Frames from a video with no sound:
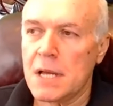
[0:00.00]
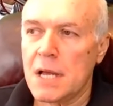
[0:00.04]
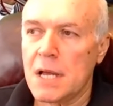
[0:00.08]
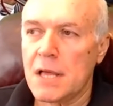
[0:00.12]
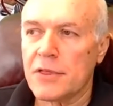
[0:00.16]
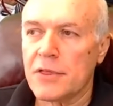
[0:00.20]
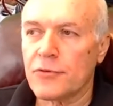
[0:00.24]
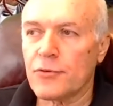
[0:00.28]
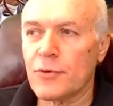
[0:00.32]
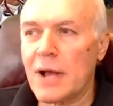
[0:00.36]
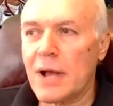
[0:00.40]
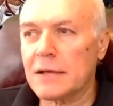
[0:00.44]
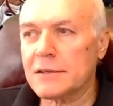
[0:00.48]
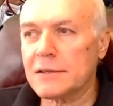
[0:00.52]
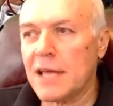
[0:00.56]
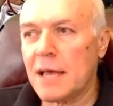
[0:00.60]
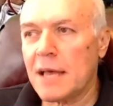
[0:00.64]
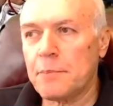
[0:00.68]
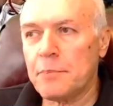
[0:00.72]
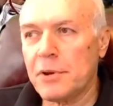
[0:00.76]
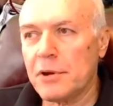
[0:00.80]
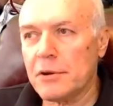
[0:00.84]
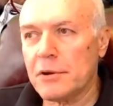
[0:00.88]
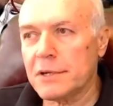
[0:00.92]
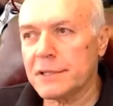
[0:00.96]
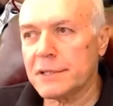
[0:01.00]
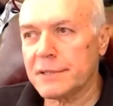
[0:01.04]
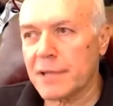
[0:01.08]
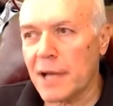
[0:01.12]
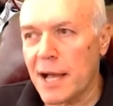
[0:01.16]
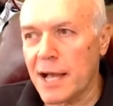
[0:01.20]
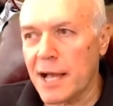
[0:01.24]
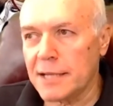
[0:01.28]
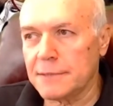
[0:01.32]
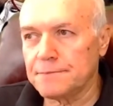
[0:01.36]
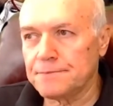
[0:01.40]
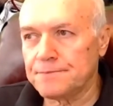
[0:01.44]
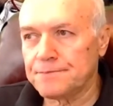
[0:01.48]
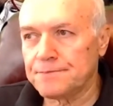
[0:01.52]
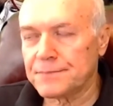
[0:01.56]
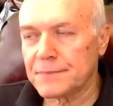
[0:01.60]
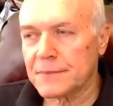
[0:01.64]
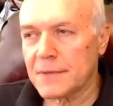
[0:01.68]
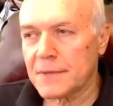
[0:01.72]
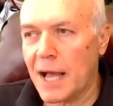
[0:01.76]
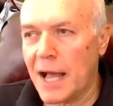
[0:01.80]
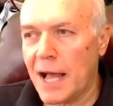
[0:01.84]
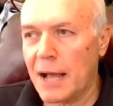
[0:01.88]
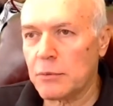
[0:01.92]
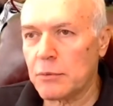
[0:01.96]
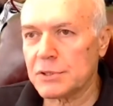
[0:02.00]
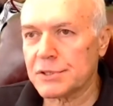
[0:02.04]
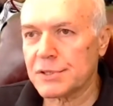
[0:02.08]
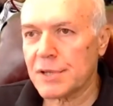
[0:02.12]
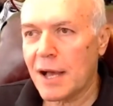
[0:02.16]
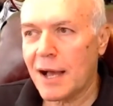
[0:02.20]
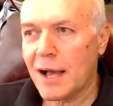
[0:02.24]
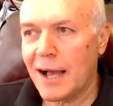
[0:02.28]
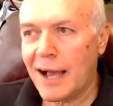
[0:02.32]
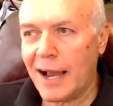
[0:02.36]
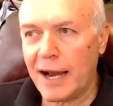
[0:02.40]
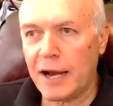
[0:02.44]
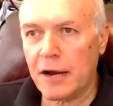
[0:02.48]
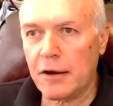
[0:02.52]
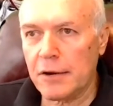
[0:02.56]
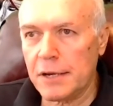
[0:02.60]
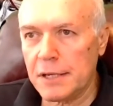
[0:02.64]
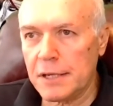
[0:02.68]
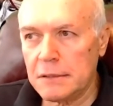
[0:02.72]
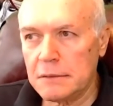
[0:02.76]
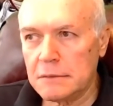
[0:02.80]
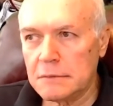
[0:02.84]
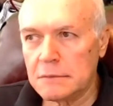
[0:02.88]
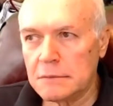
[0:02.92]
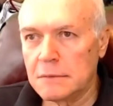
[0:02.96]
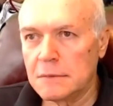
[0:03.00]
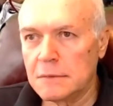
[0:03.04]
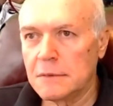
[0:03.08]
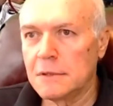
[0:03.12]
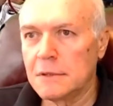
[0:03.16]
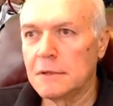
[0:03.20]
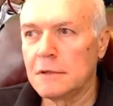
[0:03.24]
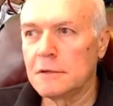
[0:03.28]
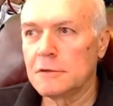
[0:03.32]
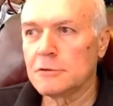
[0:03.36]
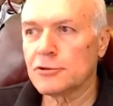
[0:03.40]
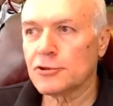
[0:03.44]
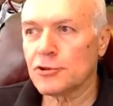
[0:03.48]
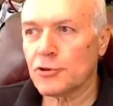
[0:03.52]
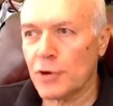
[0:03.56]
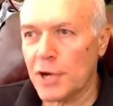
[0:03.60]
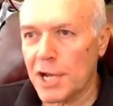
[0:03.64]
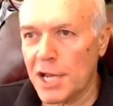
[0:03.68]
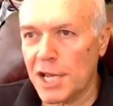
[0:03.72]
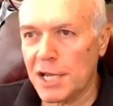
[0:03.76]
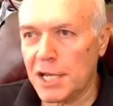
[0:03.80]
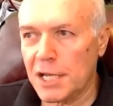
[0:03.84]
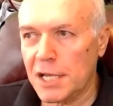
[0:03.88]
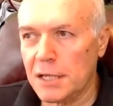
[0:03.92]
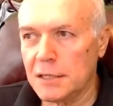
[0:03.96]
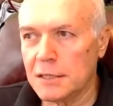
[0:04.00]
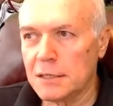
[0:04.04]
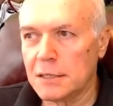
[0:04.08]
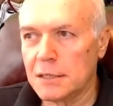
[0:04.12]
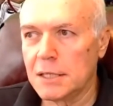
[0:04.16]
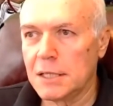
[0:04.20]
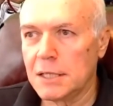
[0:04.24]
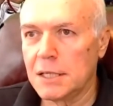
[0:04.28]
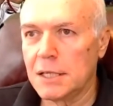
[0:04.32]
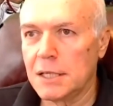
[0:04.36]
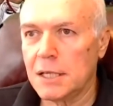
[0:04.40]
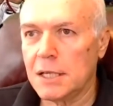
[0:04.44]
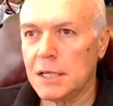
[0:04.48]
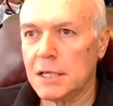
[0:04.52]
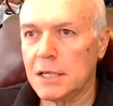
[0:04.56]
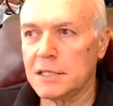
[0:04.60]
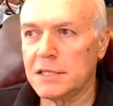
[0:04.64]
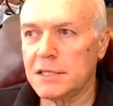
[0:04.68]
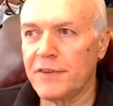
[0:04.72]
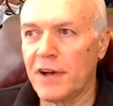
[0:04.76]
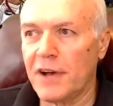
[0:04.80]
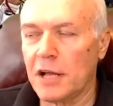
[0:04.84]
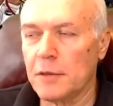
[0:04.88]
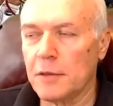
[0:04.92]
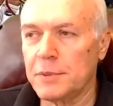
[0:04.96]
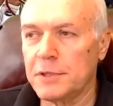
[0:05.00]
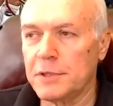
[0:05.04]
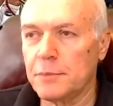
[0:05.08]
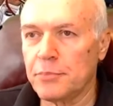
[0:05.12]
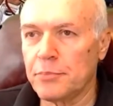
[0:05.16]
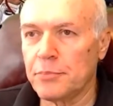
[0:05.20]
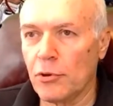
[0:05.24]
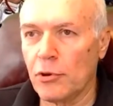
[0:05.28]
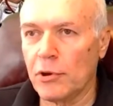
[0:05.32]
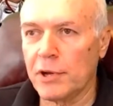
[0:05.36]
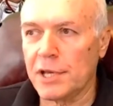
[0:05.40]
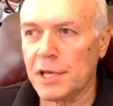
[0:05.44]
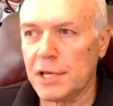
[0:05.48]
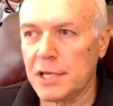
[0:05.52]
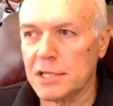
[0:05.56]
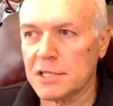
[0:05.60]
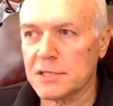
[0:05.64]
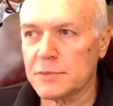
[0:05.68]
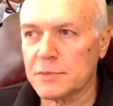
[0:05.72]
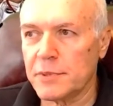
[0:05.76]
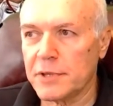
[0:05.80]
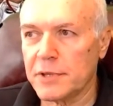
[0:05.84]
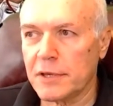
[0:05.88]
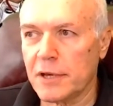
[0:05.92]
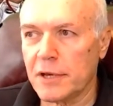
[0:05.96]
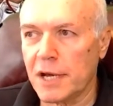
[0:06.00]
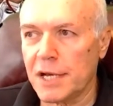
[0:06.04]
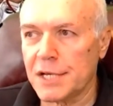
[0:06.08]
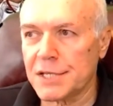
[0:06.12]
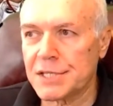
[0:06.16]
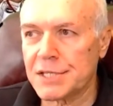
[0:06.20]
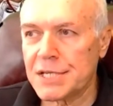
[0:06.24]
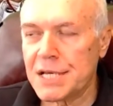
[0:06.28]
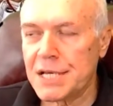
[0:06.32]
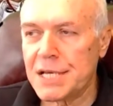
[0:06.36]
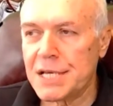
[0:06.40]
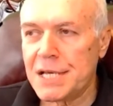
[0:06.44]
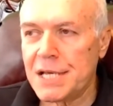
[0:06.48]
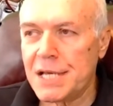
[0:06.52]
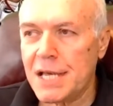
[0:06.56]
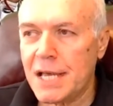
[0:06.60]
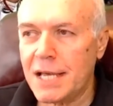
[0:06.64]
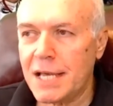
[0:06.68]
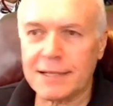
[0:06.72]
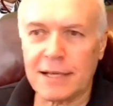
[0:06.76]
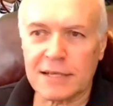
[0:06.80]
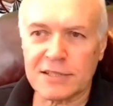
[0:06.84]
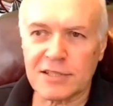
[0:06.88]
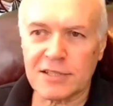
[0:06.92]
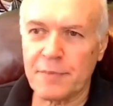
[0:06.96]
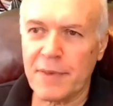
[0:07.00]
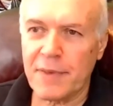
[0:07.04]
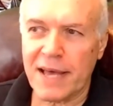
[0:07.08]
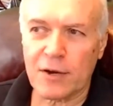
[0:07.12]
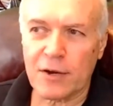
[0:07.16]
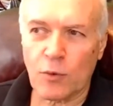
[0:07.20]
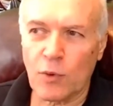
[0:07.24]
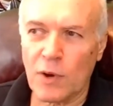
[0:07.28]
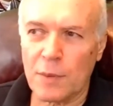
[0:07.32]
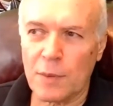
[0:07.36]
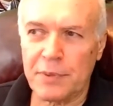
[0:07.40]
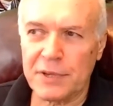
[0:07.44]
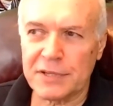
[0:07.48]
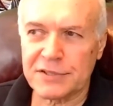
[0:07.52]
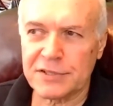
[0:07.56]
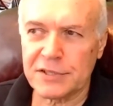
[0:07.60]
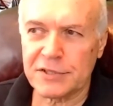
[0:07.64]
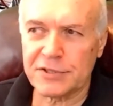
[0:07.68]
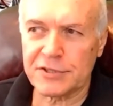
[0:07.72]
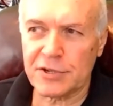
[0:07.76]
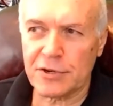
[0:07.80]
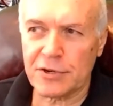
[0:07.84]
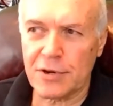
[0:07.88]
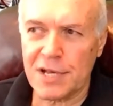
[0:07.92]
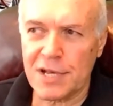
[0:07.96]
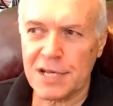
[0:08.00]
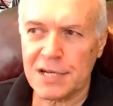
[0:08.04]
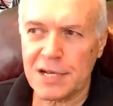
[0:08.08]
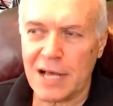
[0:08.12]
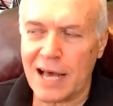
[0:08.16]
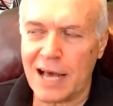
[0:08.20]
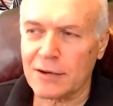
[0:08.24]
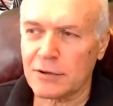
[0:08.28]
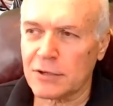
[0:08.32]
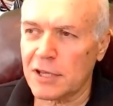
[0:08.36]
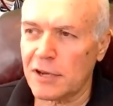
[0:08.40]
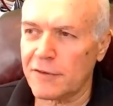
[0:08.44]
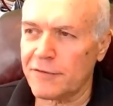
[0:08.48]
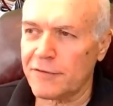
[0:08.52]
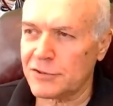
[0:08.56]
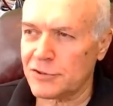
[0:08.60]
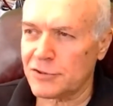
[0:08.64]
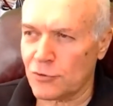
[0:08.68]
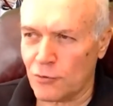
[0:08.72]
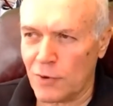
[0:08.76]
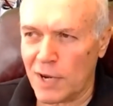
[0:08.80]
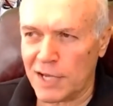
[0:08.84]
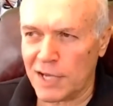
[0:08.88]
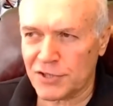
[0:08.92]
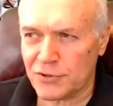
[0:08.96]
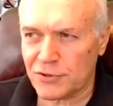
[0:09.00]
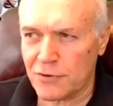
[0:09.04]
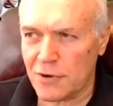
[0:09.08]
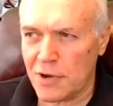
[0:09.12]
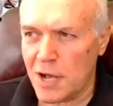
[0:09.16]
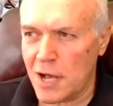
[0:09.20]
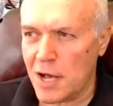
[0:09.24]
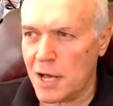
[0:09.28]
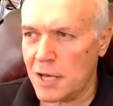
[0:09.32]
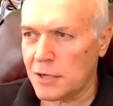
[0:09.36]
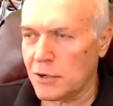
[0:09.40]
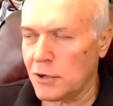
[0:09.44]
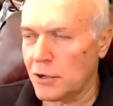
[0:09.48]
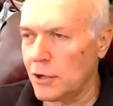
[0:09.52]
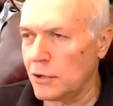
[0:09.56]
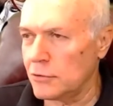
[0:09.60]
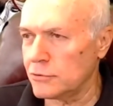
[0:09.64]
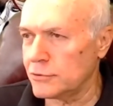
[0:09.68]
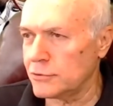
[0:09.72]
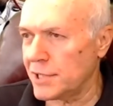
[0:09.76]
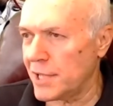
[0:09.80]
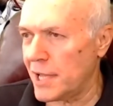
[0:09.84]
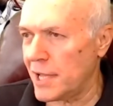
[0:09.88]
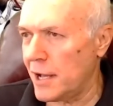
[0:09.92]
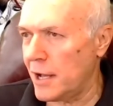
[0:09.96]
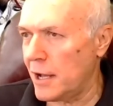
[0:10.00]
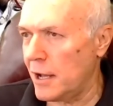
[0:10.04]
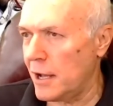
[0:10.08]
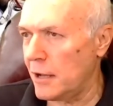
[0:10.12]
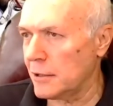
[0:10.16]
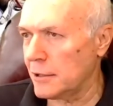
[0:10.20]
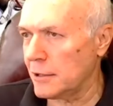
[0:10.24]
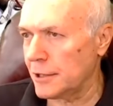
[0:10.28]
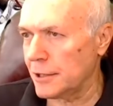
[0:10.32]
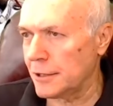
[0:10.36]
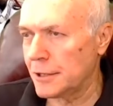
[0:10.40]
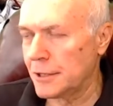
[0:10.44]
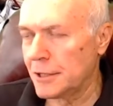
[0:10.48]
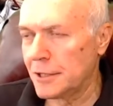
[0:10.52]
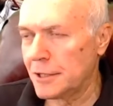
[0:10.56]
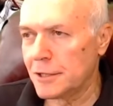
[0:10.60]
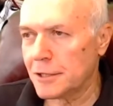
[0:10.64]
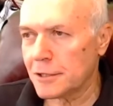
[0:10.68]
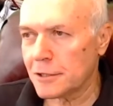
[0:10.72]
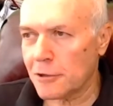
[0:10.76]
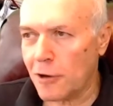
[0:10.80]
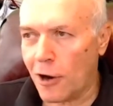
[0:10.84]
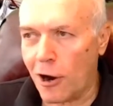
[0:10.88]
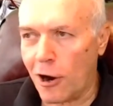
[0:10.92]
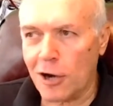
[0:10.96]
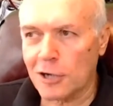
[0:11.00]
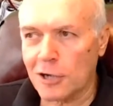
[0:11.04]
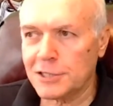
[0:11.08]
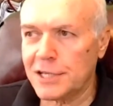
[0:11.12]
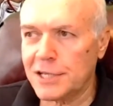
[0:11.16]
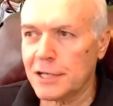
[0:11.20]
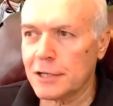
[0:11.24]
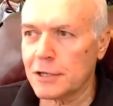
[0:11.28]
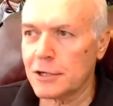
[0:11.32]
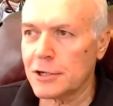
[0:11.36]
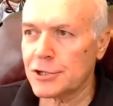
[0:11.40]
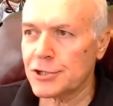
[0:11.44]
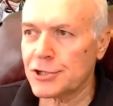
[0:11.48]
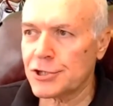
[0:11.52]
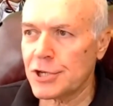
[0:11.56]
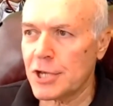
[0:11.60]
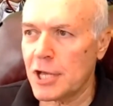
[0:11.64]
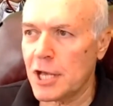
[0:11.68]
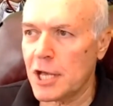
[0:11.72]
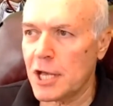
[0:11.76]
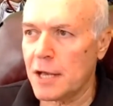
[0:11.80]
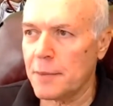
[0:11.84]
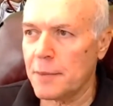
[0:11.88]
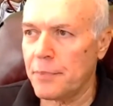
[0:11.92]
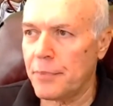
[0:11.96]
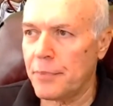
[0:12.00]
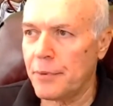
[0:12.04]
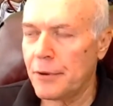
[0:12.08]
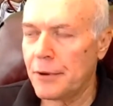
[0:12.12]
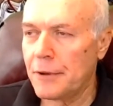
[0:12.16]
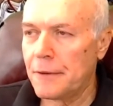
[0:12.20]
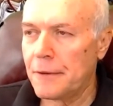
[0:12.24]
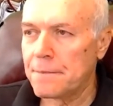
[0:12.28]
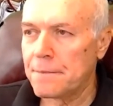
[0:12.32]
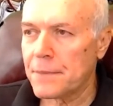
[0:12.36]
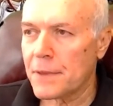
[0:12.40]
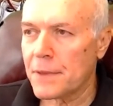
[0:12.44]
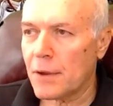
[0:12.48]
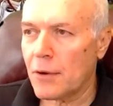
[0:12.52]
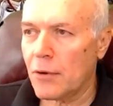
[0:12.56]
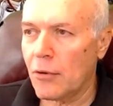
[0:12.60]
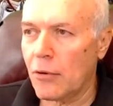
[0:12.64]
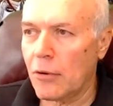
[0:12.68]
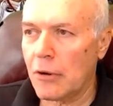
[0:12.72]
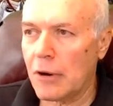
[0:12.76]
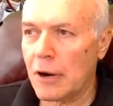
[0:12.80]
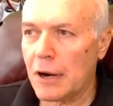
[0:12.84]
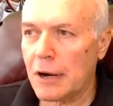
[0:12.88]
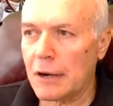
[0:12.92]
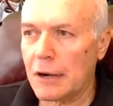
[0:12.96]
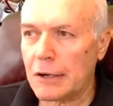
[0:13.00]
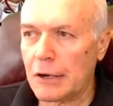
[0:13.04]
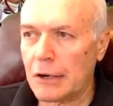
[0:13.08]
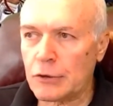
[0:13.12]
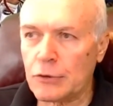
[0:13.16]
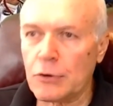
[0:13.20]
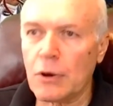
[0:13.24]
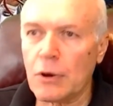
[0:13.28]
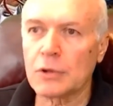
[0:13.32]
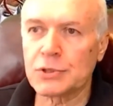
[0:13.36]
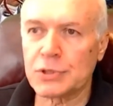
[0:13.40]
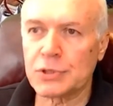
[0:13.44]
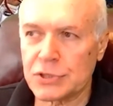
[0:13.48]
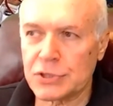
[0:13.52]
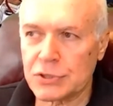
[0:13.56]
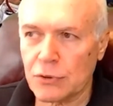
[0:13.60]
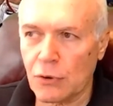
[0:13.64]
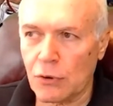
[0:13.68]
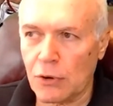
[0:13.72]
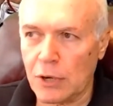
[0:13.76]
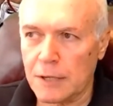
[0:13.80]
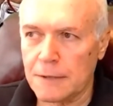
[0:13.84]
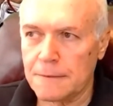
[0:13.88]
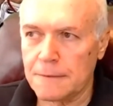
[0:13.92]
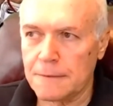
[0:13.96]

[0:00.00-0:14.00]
Throughout that period of time, I was hiring, training, and developing employees because it doesn't matter what business you're in. I don't care if it's a restaurant, a hotel, or car dealership, or a grocery store.